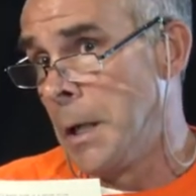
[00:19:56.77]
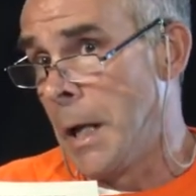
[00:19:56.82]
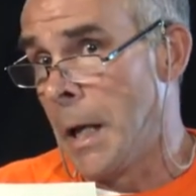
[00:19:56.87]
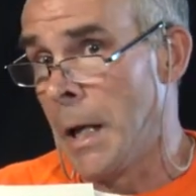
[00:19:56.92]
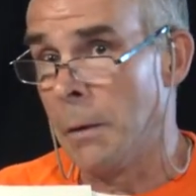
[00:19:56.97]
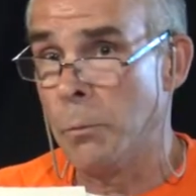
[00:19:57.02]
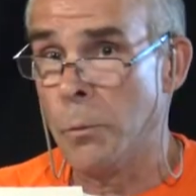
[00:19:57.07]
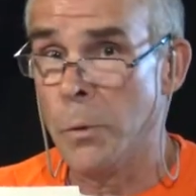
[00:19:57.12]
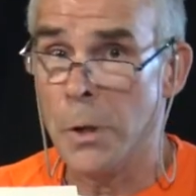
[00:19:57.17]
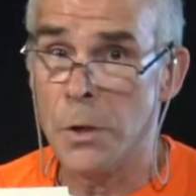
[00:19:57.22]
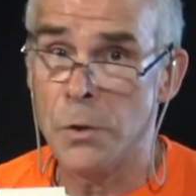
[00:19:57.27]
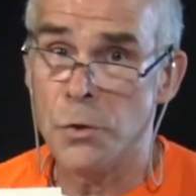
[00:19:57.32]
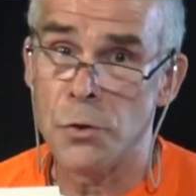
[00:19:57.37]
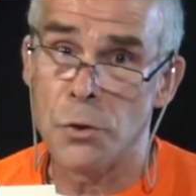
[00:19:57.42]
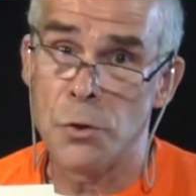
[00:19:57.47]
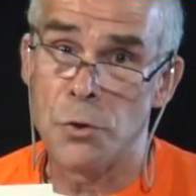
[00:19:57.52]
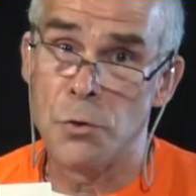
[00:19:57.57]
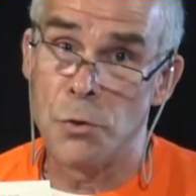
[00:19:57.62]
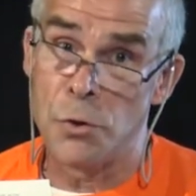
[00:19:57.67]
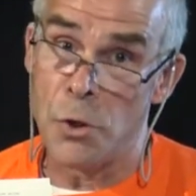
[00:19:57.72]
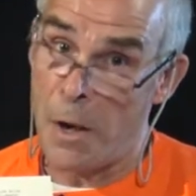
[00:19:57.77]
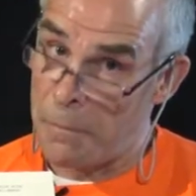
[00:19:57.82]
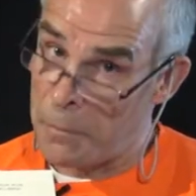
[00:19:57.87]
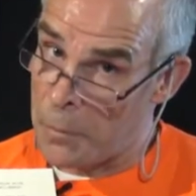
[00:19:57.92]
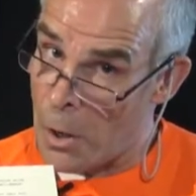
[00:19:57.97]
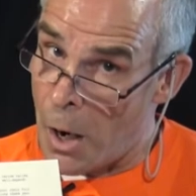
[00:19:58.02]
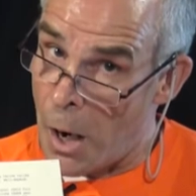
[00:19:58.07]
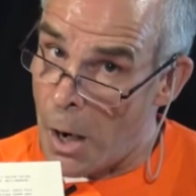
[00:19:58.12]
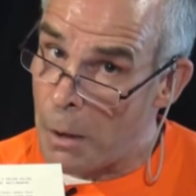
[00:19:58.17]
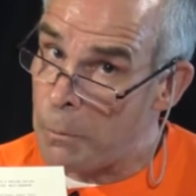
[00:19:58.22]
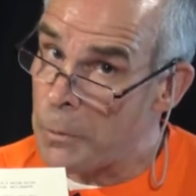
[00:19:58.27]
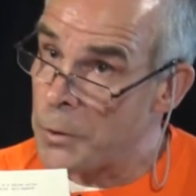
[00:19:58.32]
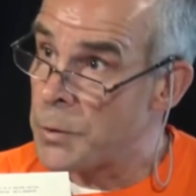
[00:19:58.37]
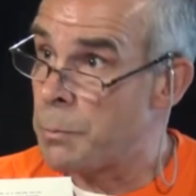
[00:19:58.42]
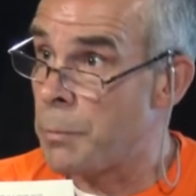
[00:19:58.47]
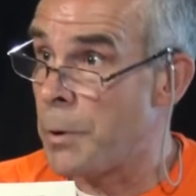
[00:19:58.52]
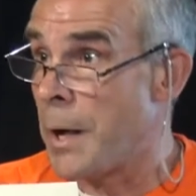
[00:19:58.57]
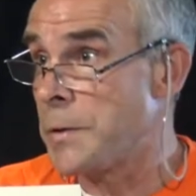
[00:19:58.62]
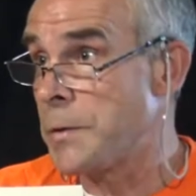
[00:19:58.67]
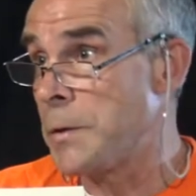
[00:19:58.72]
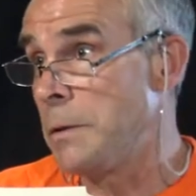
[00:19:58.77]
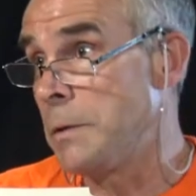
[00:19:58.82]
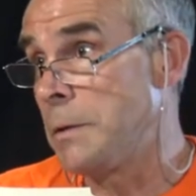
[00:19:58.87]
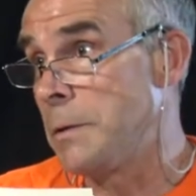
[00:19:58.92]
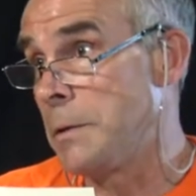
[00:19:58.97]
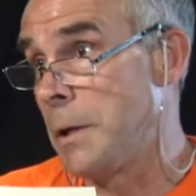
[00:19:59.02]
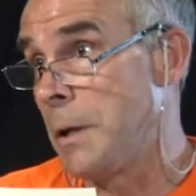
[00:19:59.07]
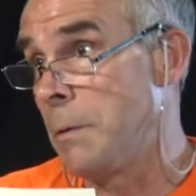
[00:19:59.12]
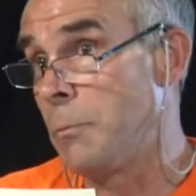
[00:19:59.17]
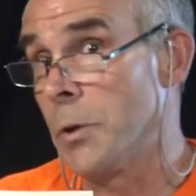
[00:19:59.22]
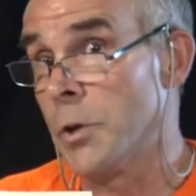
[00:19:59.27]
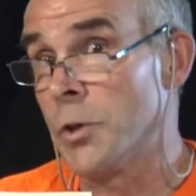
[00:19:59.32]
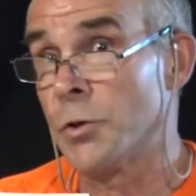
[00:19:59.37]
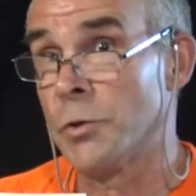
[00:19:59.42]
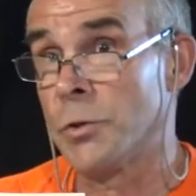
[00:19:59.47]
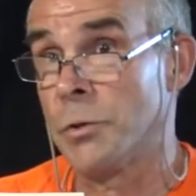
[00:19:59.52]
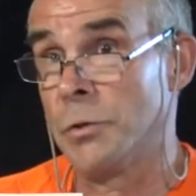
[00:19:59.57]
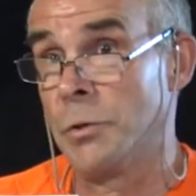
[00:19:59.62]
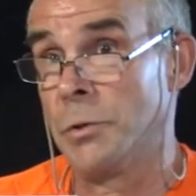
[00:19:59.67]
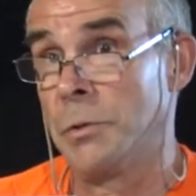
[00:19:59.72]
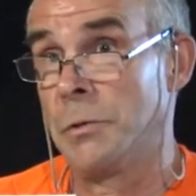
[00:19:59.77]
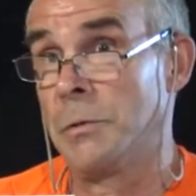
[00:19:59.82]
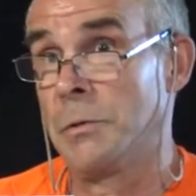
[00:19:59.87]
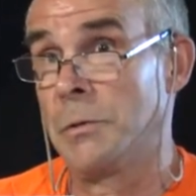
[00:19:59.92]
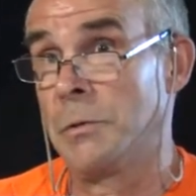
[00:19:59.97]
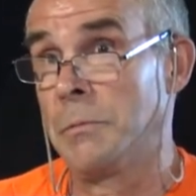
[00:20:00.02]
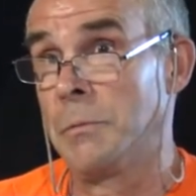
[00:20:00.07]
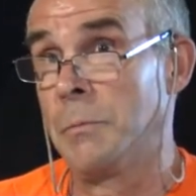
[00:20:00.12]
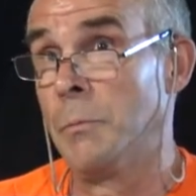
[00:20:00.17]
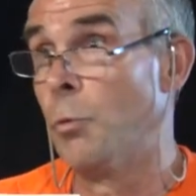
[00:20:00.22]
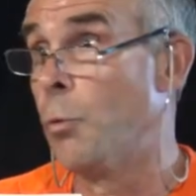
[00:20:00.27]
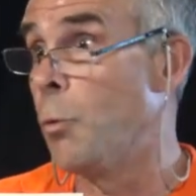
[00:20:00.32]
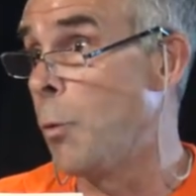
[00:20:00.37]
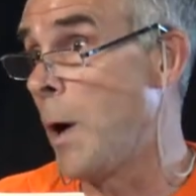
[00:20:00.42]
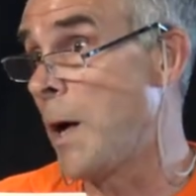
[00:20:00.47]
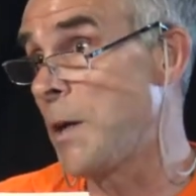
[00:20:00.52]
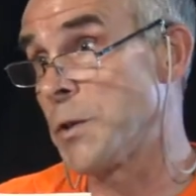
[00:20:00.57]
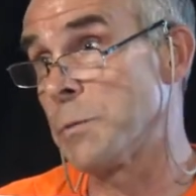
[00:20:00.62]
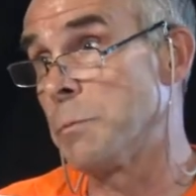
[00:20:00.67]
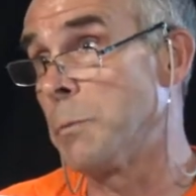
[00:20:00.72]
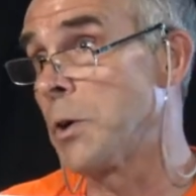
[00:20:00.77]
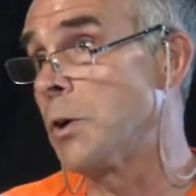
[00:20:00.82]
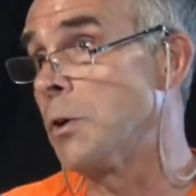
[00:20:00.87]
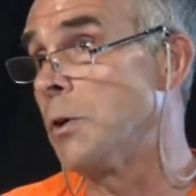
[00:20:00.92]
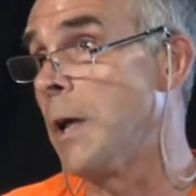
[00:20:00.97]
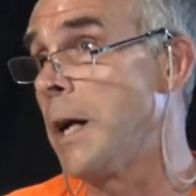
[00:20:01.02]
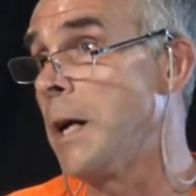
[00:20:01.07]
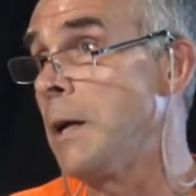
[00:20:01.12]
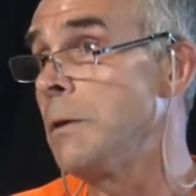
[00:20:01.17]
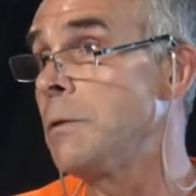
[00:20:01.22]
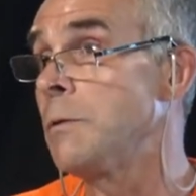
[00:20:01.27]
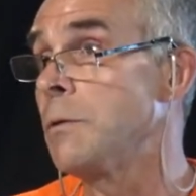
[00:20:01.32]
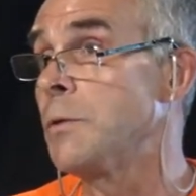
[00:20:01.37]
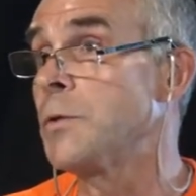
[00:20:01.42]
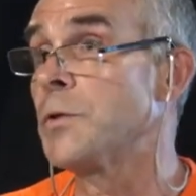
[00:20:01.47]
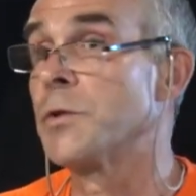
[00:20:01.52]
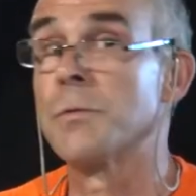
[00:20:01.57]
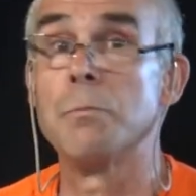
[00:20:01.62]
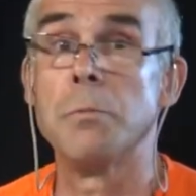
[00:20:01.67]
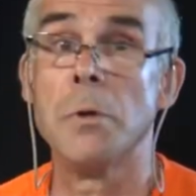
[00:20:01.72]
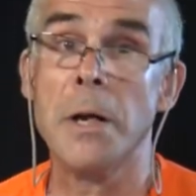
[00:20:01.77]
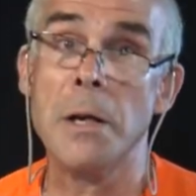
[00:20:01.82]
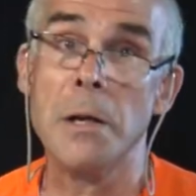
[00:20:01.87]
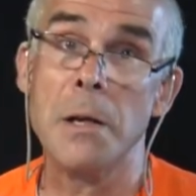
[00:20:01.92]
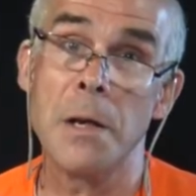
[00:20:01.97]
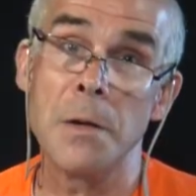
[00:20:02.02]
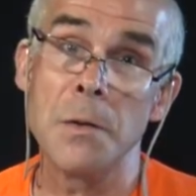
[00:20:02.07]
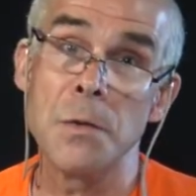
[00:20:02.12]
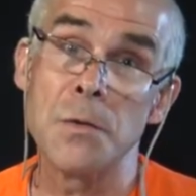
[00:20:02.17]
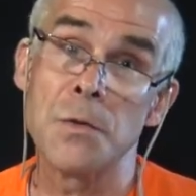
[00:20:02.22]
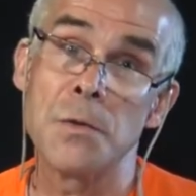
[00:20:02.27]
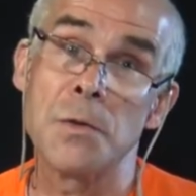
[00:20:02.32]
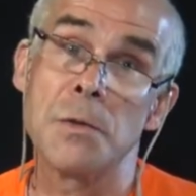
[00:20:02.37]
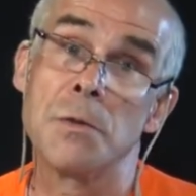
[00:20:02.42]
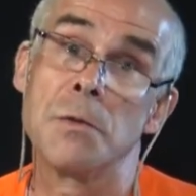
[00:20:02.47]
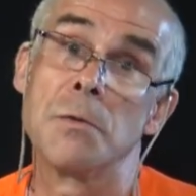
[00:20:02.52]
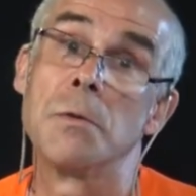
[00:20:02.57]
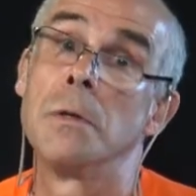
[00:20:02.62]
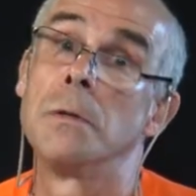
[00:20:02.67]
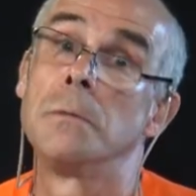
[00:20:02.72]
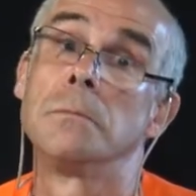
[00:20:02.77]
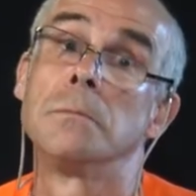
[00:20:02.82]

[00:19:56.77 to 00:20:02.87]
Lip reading: at which Jeff Carr was present, at which Wes McLean, who is Blaine Higgs'